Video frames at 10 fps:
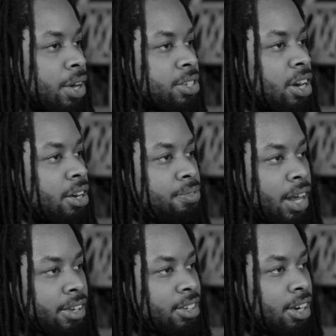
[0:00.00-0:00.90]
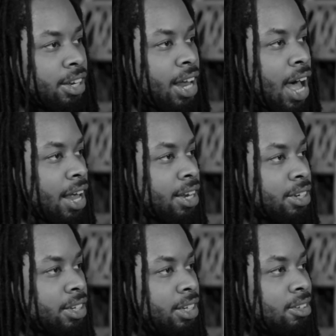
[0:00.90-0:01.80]
I started flexing on
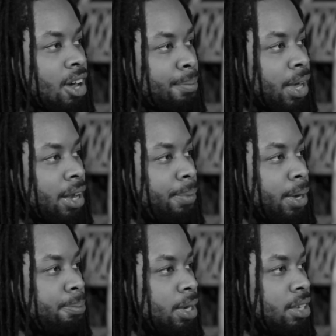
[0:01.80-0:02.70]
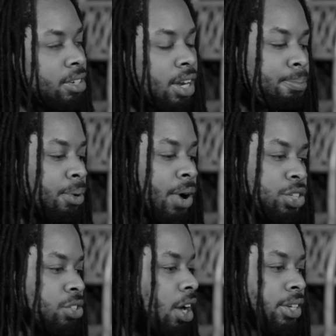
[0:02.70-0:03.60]
that. He taught me how to make beats, and then, bro, I
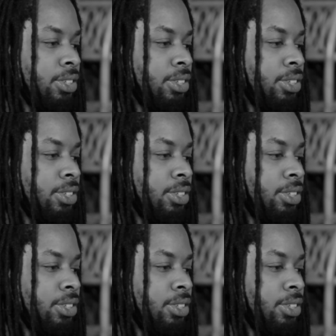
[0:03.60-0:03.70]
just got